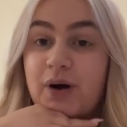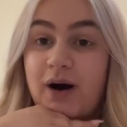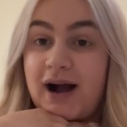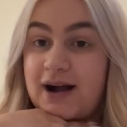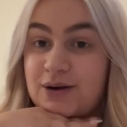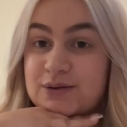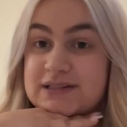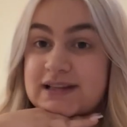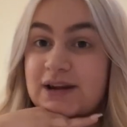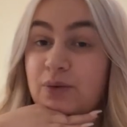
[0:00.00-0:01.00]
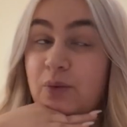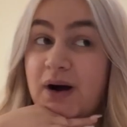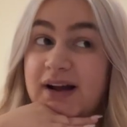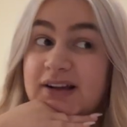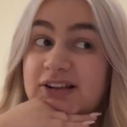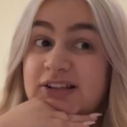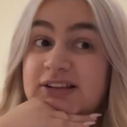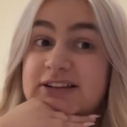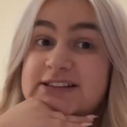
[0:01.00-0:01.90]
our house in a while.